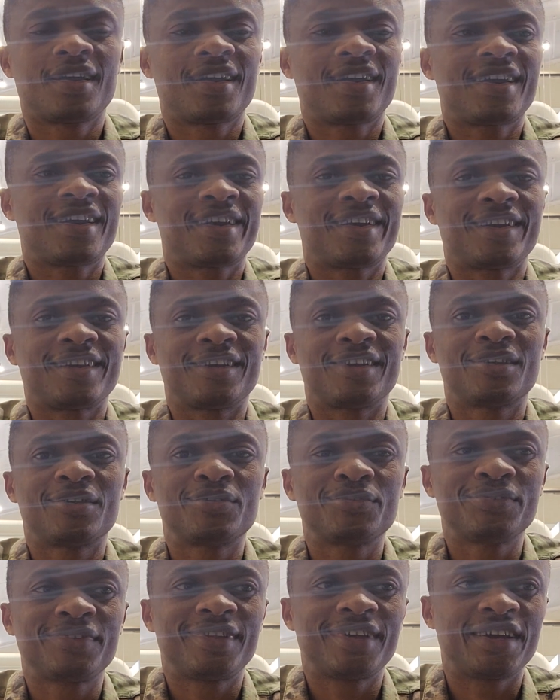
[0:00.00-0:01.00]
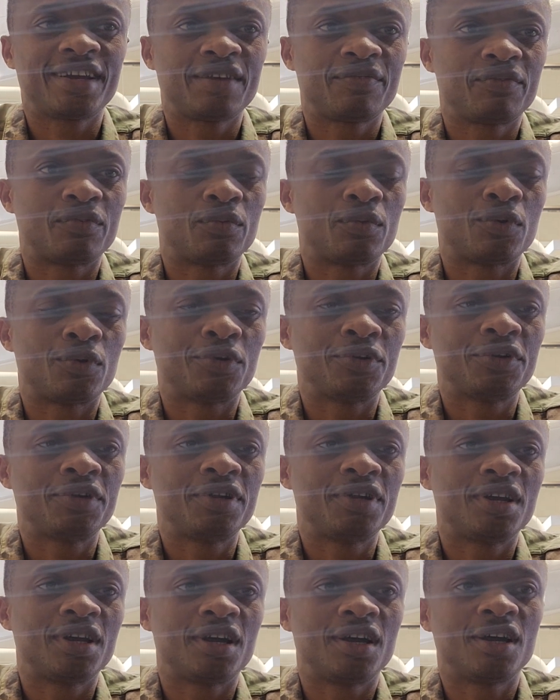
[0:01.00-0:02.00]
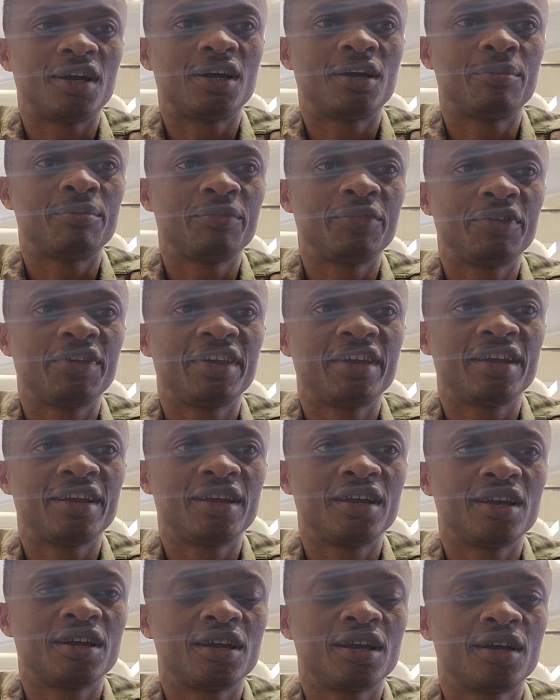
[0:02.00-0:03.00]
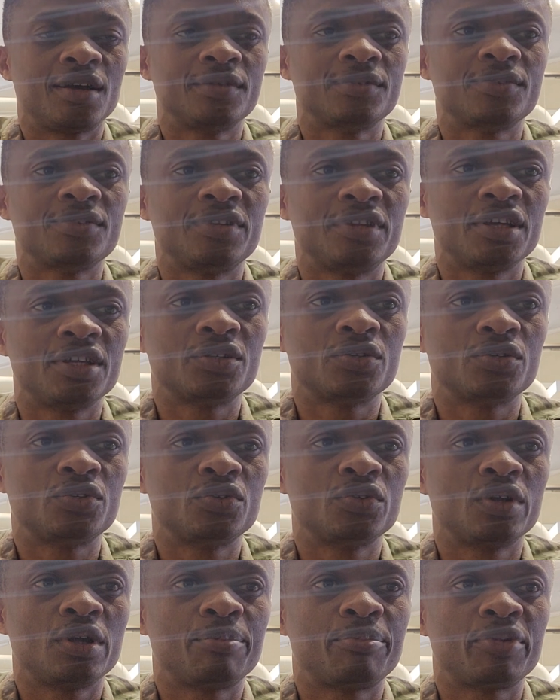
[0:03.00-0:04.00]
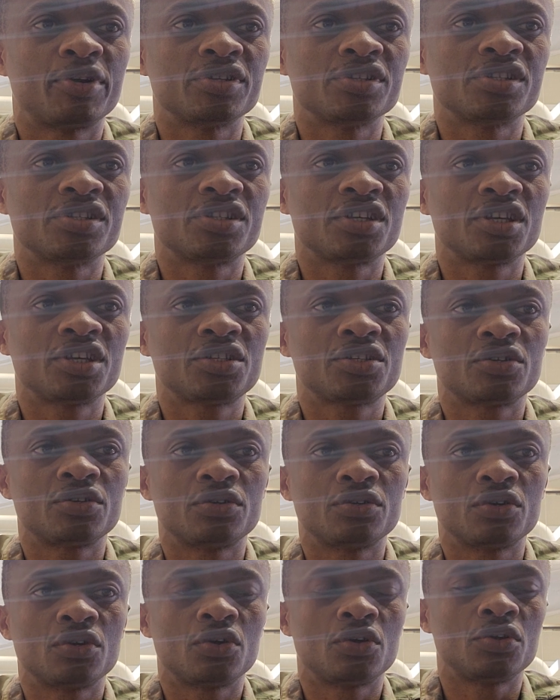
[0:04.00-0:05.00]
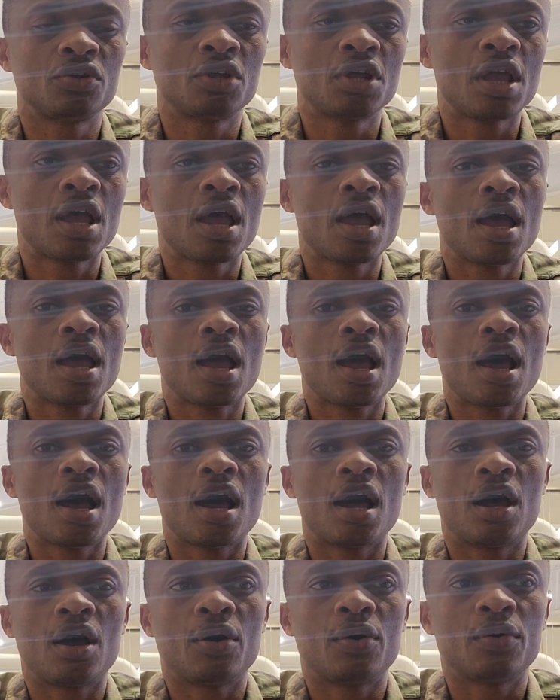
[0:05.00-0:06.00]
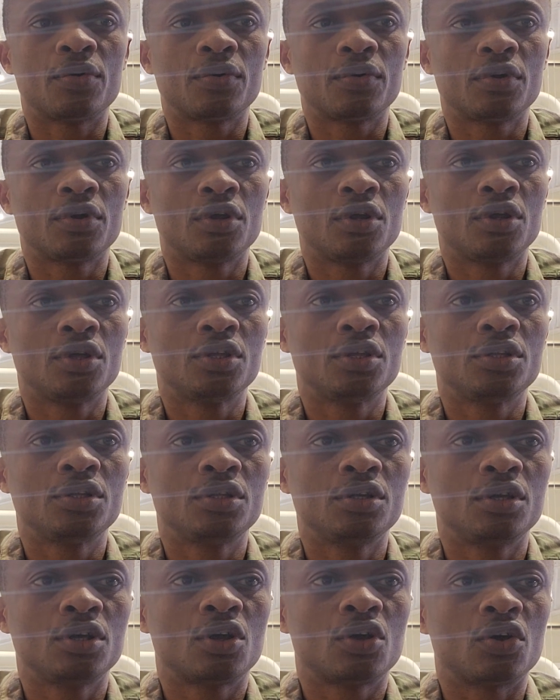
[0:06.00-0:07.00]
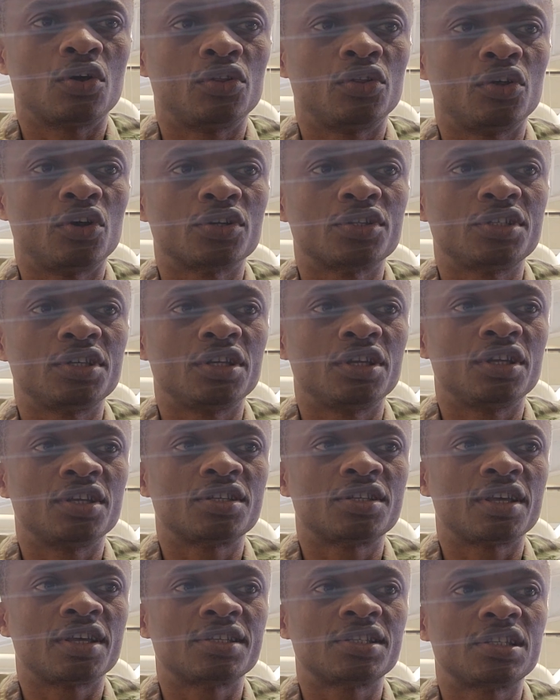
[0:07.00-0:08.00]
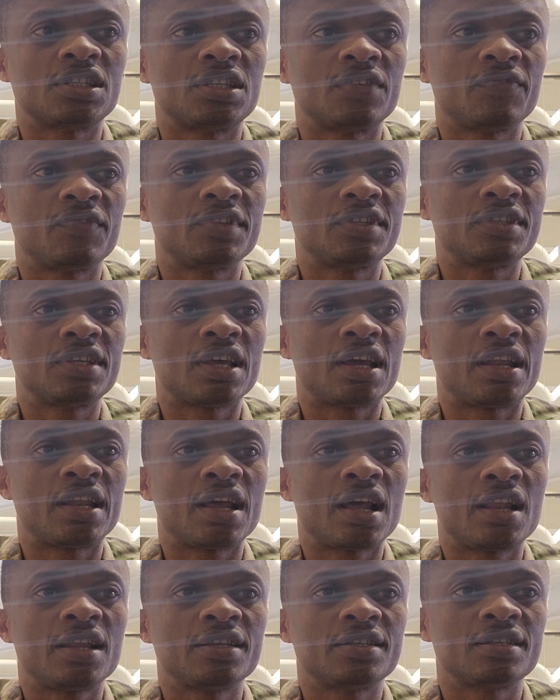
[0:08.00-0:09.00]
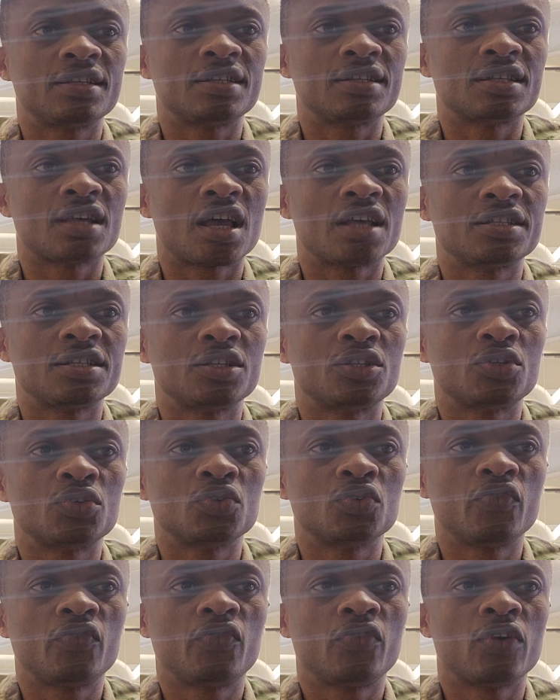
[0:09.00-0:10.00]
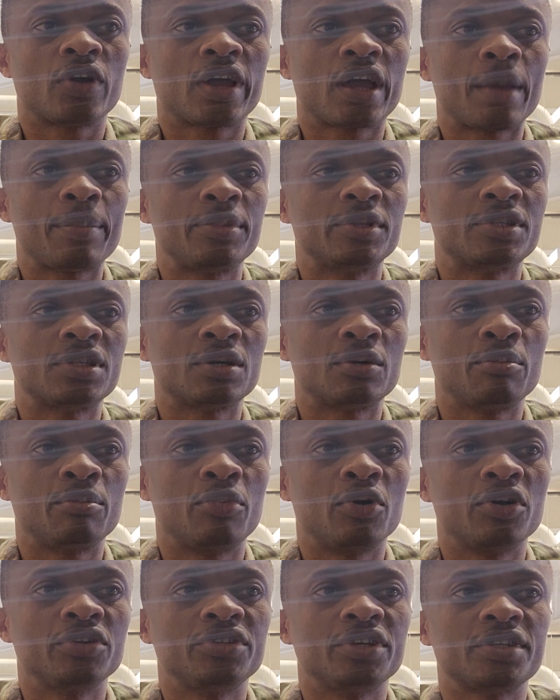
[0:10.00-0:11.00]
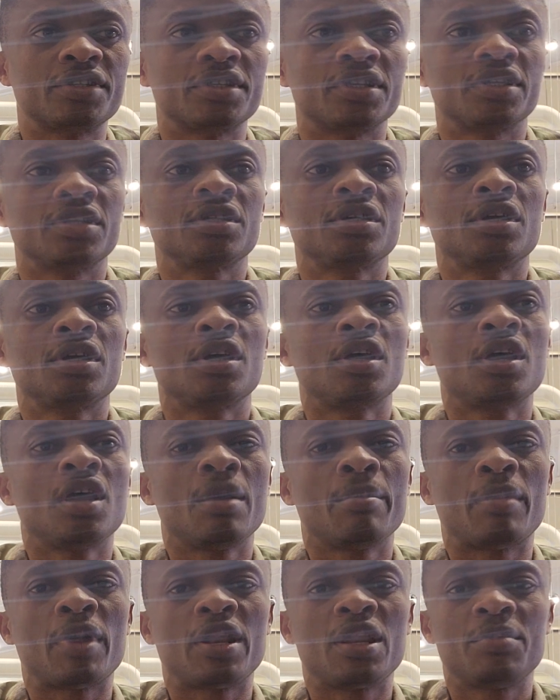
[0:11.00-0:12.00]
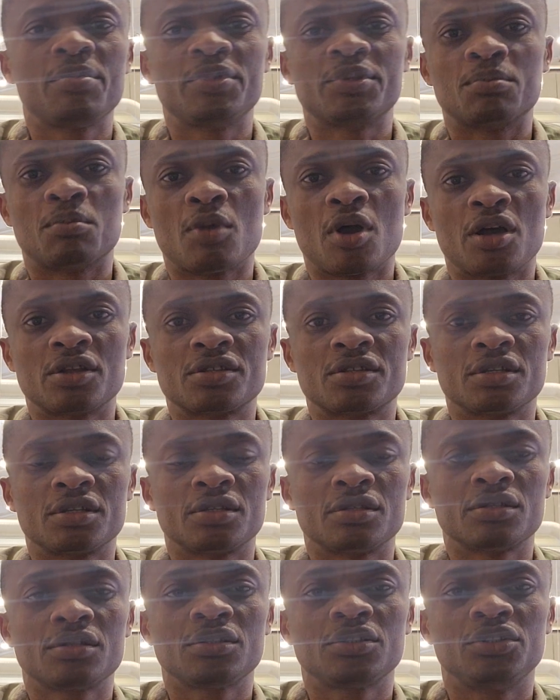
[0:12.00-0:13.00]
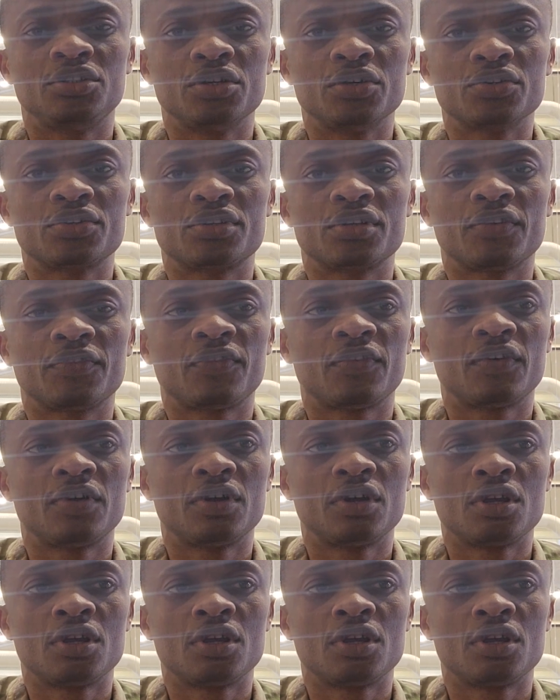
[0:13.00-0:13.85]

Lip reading: Hi, good day everyone. I'm here today to do a presentation on how conducting a sensitivity analysis as a tool for capital budgeting. My name is Martin Joseph,